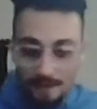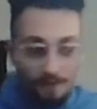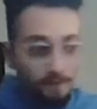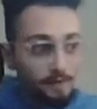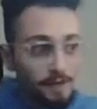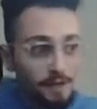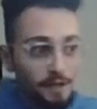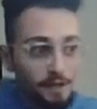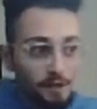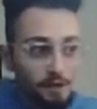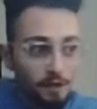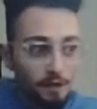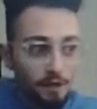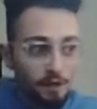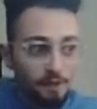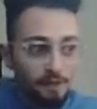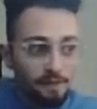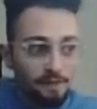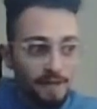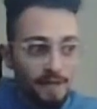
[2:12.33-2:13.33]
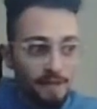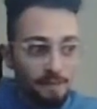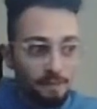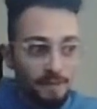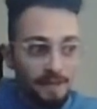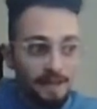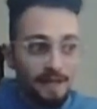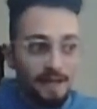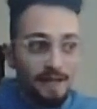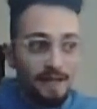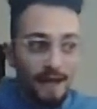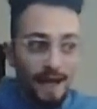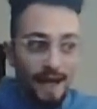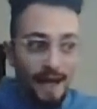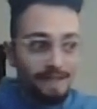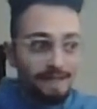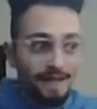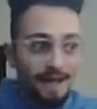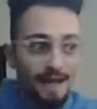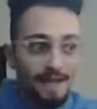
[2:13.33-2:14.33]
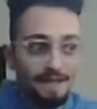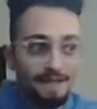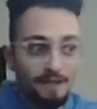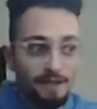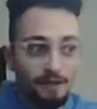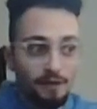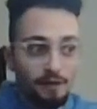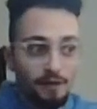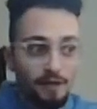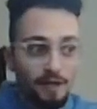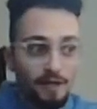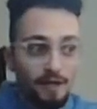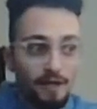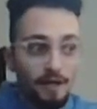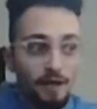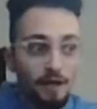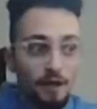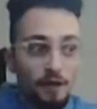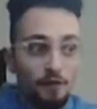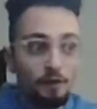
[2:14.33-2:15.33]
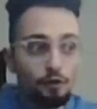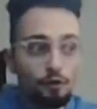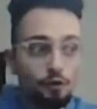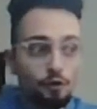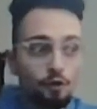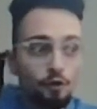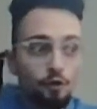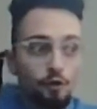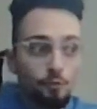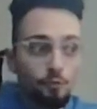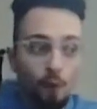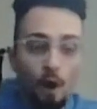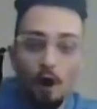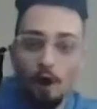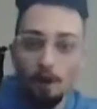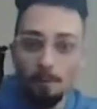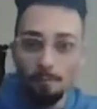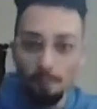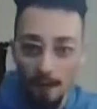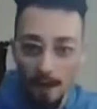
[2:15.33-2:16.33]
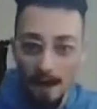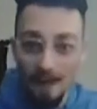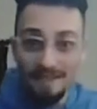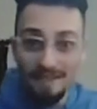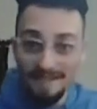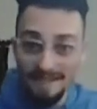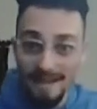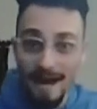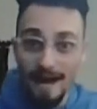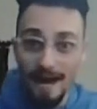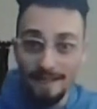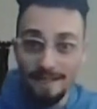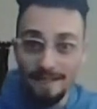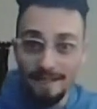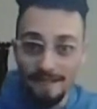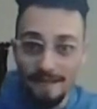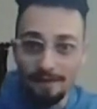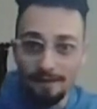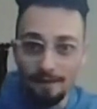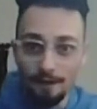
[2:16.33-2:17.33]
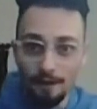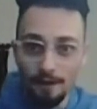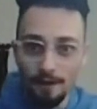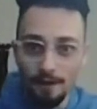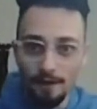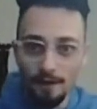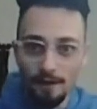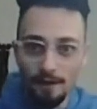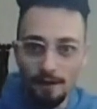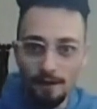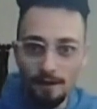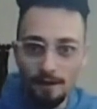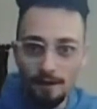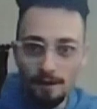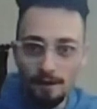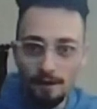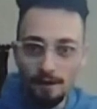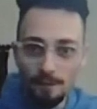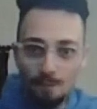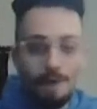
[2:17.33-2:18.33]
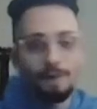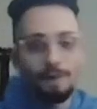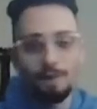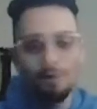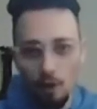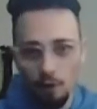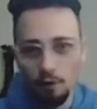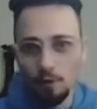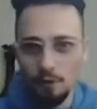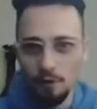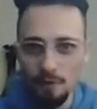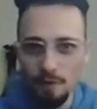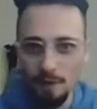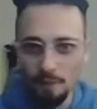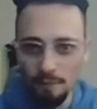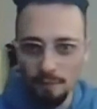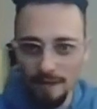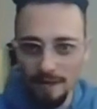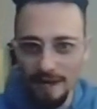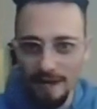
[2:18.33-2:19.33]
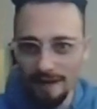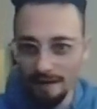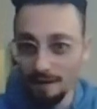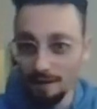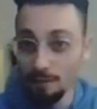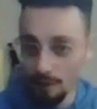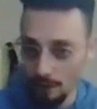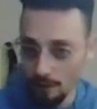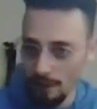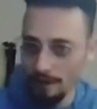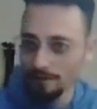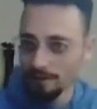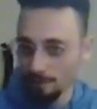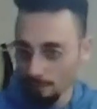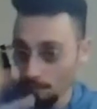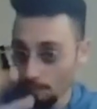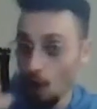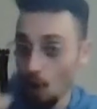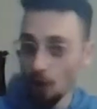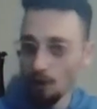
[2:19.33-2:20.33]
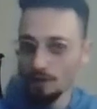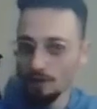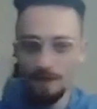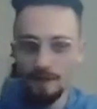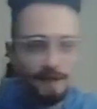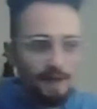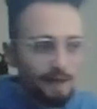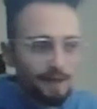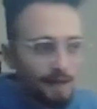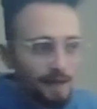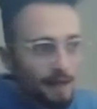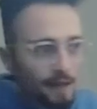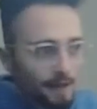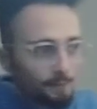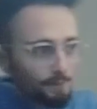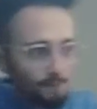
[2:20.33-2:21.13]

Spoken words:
finishing your development, and castling your king. The 2-pawn Ponziani center, maybe also spelled P-A-W-N, Ponziani,